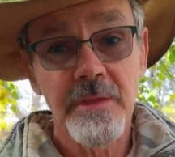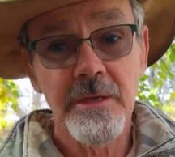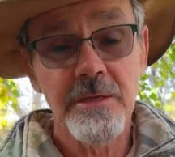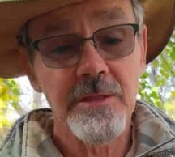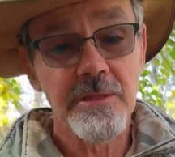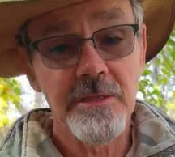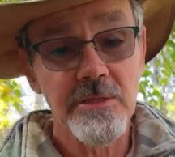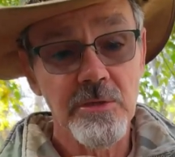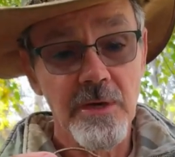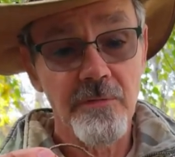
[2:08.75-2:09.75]
anything
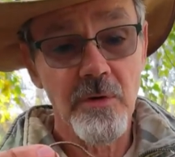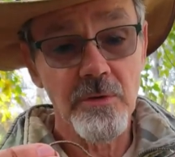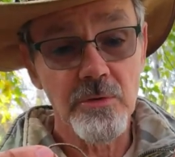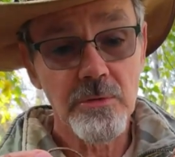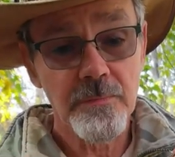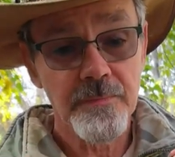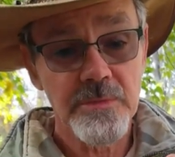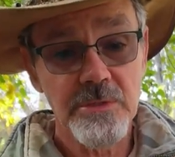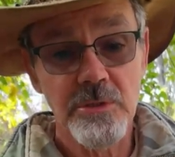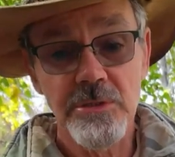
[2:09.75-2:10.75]
that you have on you.
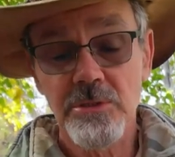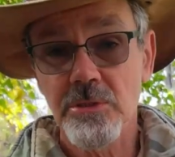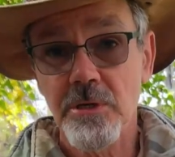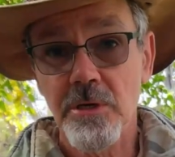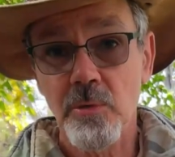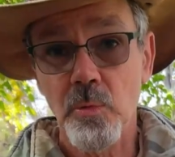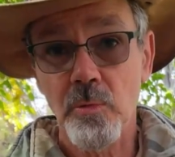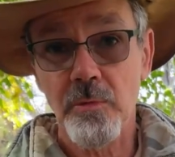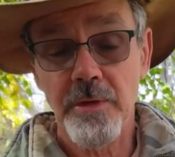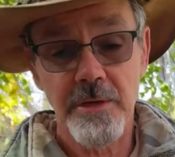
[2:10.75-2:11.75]
So you need to know how to
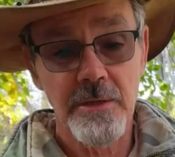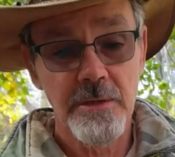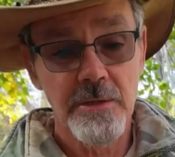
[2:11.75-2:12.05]
work with that.